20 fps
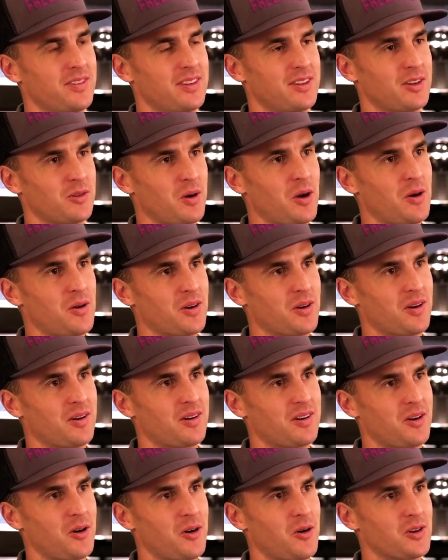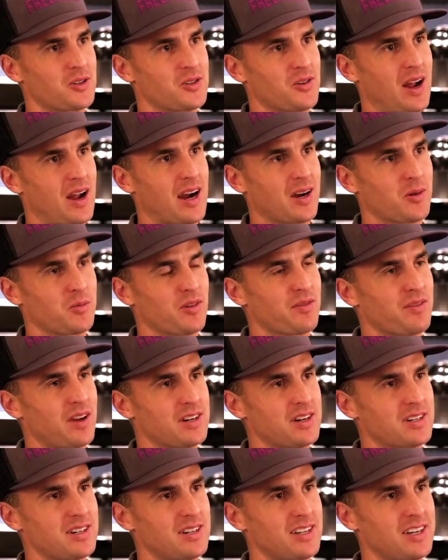the road or track
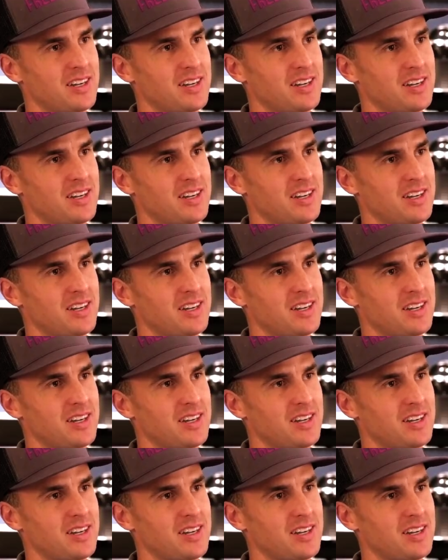professionally.